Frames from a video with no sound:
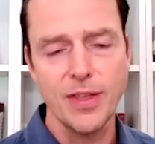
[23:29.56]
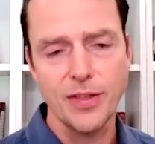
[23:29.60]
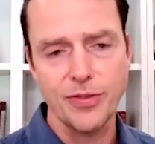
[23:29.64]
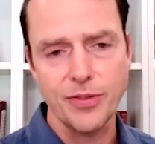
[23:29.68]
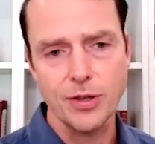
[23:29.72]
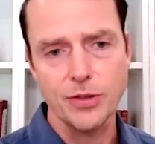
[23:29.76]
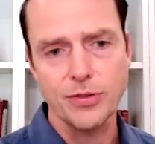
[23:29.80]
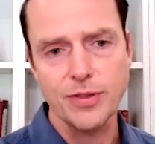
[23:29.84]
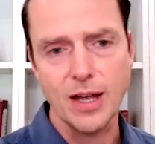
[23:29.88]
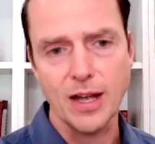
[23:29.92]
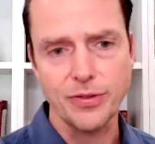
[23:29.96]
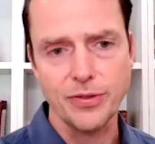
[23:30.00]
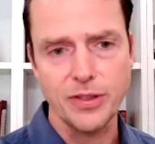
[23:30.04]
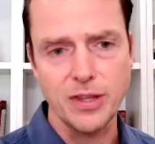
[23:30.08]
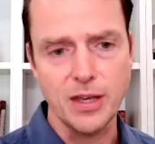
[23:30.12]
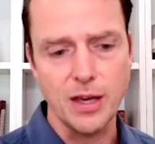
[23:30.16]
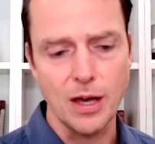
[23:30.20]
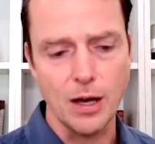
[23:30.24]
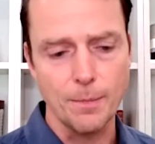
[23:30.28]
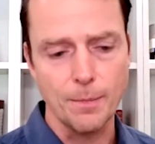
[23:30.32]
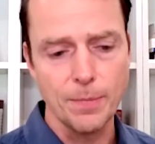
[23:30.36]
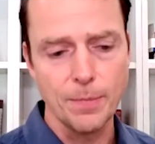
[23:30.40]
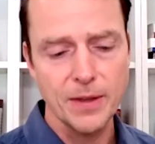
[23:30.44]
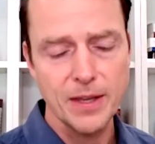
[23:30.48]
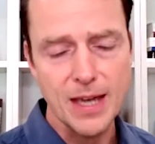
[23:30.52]
that the, that
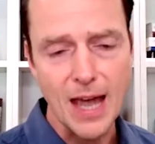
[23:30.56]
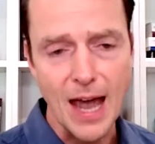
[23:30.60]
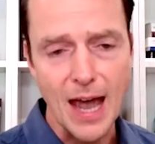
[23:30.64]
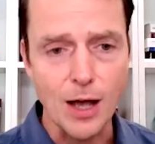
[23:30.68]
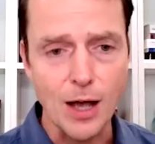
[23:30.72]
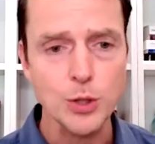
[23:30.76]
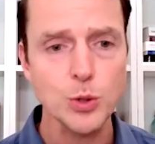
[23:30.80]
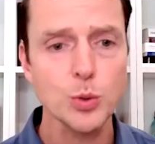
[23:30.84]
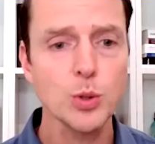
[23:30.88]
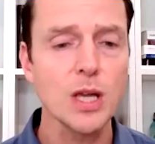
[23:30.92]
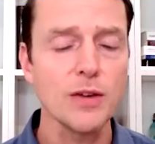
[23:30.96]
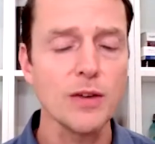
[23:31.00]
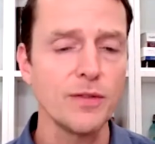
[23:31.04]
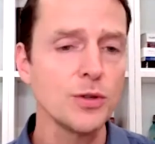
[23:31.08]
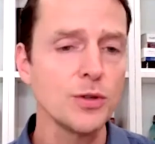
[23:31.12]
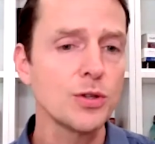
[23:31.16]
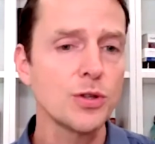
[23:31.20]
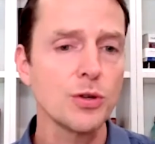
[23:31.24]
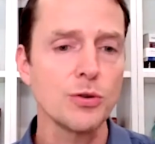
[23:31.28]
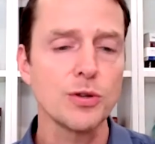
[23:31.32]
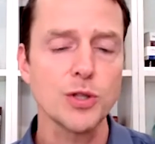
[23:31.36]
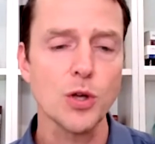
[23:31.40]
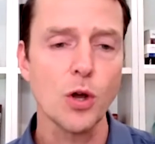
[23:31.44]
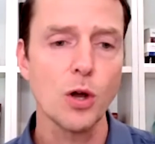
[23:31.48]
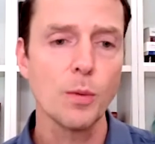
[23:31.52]
the um, cows are given
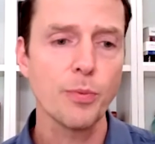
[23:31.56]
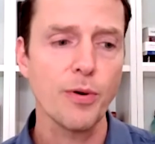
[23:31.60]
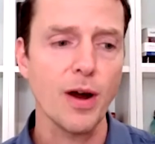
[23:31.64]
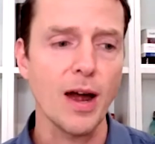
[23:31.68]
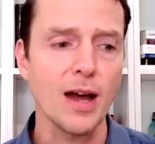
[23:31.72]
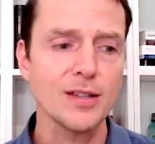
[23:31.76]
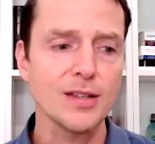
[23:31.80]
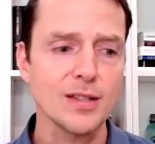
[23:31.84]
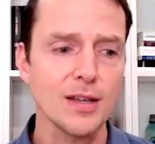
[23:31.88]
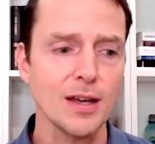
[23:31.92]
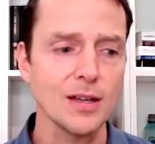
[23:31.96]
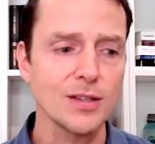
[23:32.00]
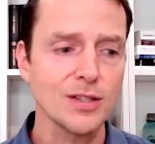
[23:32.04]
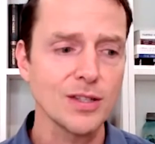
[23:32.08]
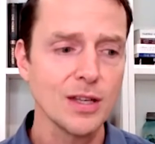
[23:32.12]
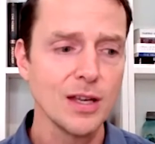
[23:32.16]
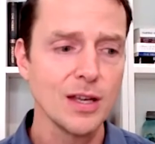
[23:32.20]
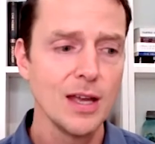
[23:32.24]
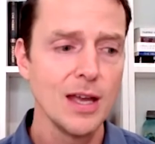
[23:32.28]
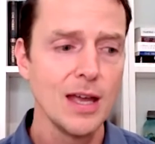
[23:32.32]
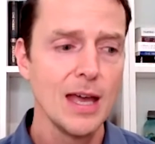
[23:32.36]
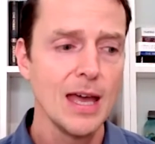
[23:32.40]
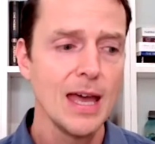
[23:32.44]
through this whole process.